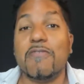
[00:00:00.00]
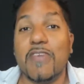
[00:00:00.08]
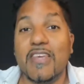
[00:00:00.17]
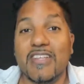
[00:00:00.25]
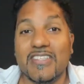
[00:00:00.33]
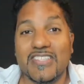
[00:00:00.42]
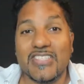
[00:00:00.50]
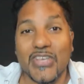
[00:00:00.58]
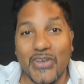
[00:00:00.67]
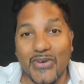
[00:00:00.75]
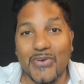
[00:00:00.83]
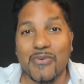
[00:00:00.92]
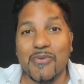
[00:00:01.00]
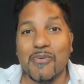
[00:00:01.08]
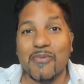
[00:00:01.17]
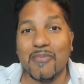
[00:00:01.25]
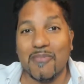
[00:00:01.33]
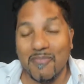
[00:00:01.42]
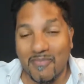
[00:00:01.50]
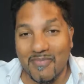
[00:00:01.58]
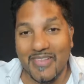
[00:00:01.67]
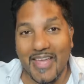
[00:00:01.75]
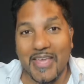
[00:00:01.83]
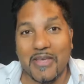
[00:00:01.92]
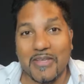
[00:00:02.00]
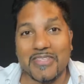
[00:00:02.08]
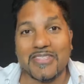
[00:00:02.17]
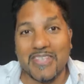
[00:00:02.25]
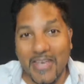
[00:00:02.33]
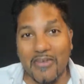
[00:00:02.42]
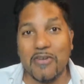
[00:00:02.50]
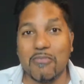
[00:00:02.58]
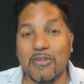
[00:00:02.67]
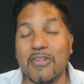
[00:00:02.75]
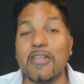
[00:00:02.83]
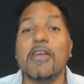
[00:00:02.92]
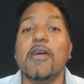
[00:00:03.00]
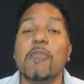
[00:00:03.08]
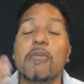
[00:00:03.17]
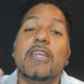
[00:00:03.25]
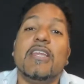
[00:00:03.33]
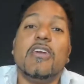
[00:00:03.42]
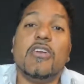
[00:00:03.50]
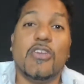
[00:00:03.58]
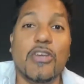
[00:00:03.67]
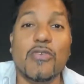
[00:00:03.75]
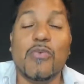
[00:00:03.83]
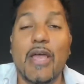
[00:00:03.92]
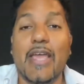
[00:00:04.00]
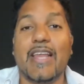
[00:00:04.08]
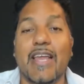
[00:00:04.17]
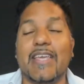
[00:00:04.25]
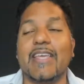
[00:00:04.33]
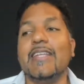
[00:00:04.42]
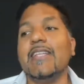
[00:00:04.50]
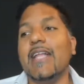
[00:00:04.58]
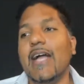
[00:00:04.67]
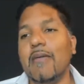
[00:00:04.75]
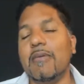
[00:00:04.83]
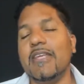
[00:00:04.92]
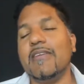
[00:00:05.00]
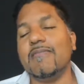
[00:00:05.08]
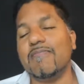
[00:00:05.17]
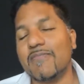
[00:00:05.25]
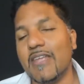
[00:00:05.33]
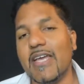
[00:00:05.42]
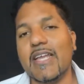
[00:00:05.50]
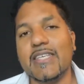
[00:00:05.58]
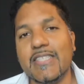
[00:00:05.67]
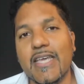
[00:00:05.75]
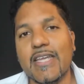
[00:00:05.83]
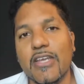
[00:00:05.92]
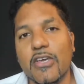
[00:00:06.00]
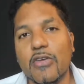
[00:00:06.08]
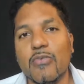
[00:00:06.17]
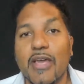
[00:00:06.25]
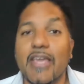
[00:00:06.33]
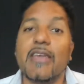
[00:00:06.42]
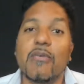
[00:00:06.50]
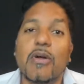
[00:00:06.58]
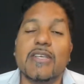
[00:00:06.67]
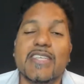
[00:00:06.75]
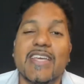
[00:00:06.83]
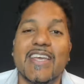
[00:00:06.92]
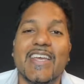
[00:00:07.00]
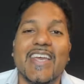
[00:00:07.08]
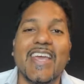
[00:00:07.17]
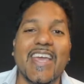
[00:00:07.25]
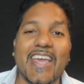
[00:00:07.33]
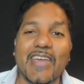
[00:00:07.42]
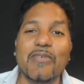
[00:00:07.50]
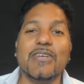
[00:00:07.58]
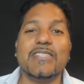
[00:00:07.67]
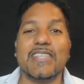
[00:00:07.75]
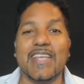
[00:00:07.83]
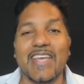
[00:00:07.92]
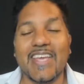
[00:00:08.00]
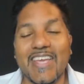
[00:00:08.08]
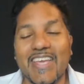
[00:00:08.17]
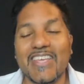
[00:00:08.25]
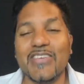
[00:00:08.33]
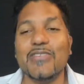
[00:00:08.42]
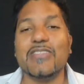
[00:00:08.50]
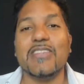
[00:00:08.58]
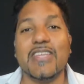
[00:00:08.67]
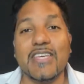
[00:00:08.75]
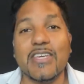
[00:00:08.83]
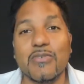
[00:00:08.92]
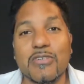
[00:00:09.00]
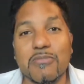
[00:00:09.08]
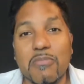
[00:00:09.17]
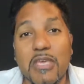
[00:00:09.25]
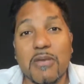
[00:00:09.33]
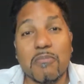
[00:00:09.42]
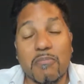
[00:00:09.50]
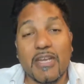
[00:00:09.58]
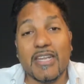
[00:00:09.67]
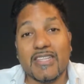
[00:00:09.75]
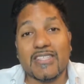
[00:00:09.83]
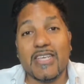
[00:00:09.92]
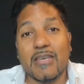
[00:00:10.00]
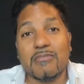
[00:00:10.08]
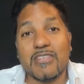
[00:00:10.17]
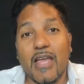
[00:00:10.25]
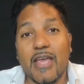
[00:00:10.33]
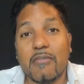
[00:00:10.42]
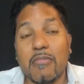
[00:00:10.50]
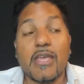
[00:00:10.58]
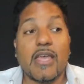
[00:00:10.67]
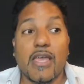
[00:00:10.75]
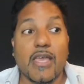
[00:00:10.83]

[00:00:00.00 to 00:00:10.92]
feel so like terrible, but in a good way. Like, I mean, and I say in a good way. It was you'd think it was mean, but at the same time,